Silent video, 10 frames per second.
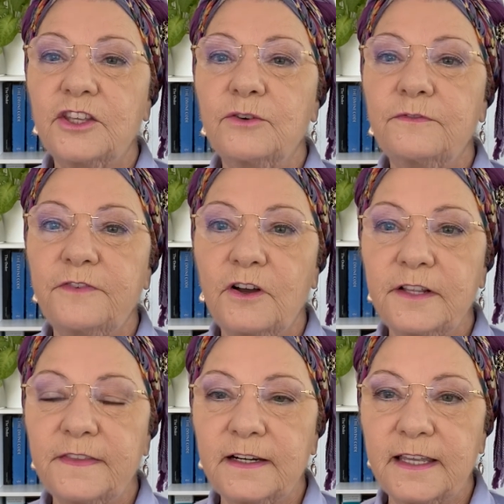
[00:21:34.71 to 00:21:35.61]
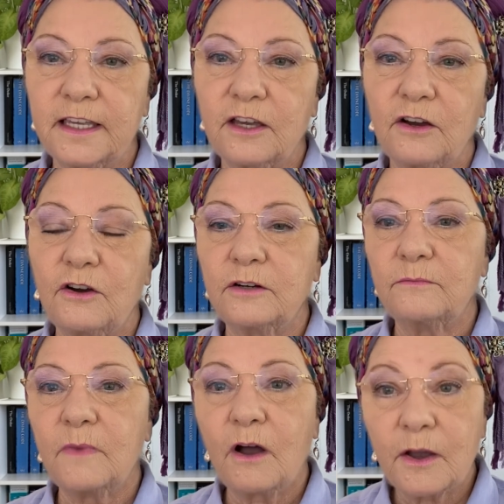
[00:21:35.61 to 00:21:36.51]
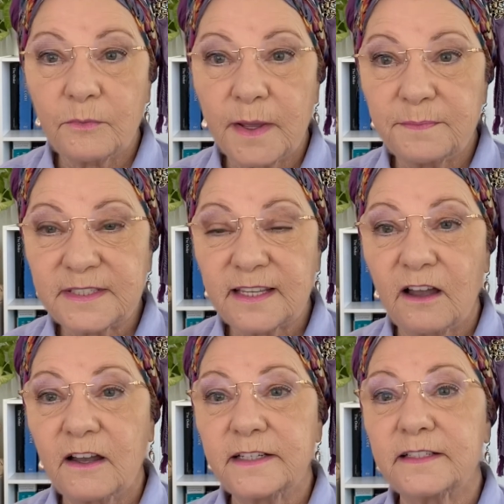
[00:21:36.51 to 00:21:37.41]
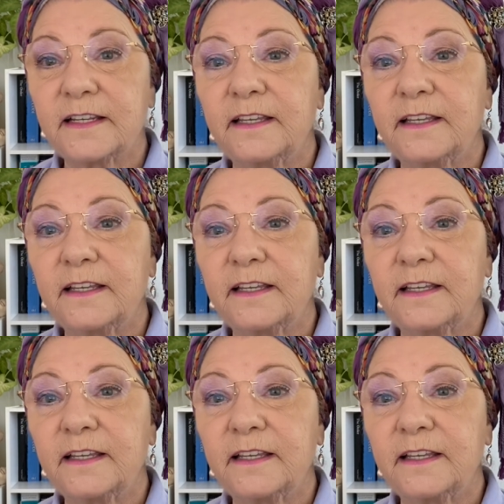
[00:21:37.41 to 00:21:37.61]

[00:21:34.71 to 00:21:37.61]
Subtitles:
You'll find the link on my website